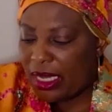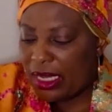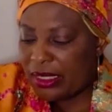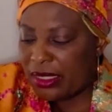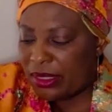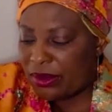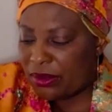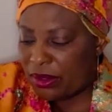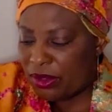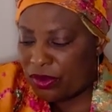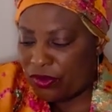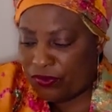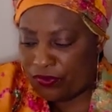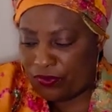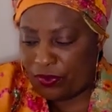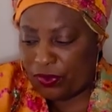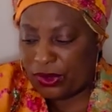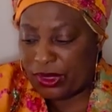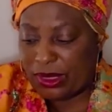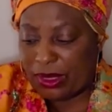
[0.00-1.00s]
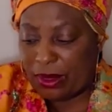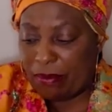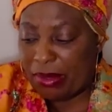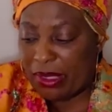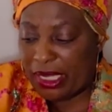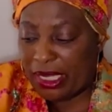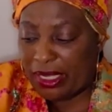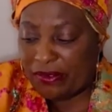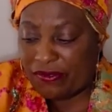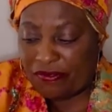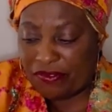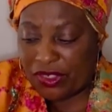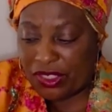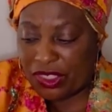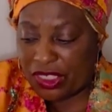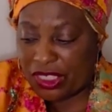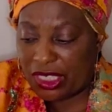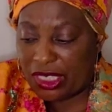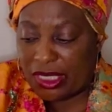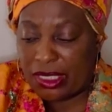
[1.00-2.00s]
You've got some blurred
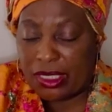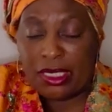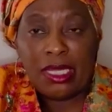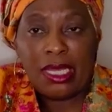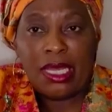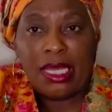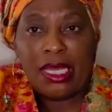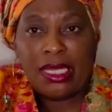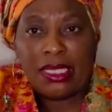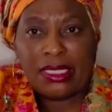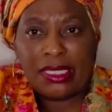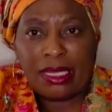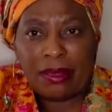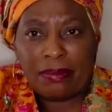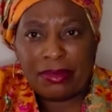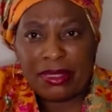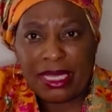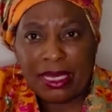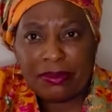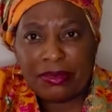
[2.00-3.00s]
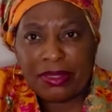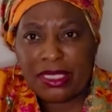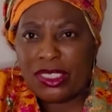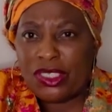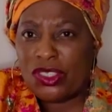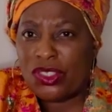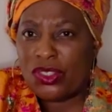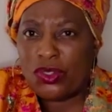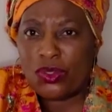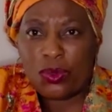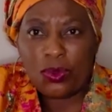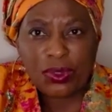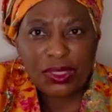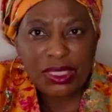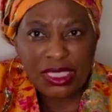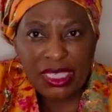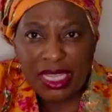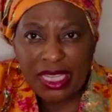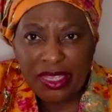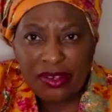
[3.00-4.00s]
vision. Sometimes there is
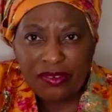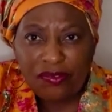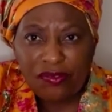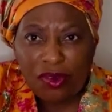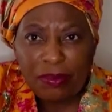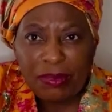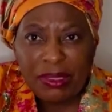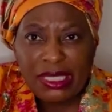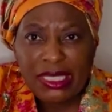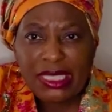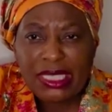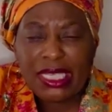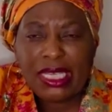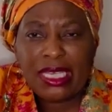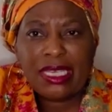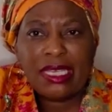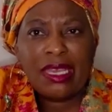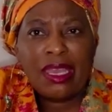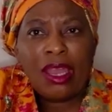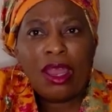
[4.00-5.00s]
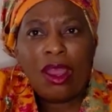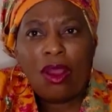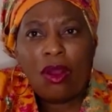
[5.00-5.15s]
nausea and vomiting.